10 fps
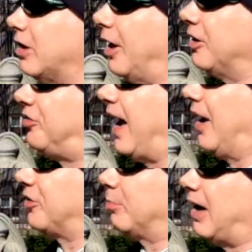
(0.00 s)

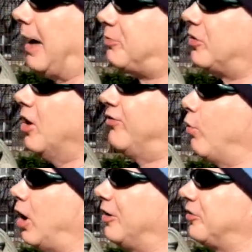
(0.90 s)
100,000, perhaps
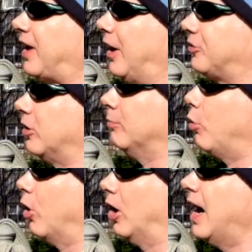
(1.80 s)
400,000 or
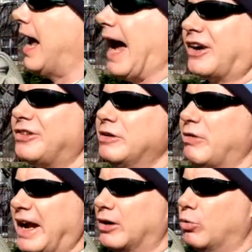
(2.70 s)
more, actually
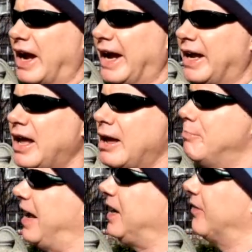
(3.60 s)
ran away.
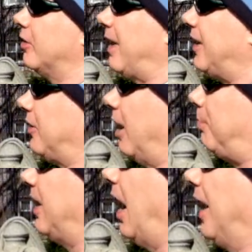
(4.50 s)
Many of them ended up
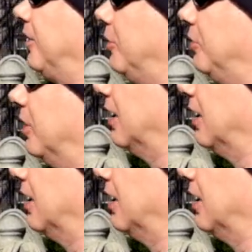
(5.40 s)
behind Union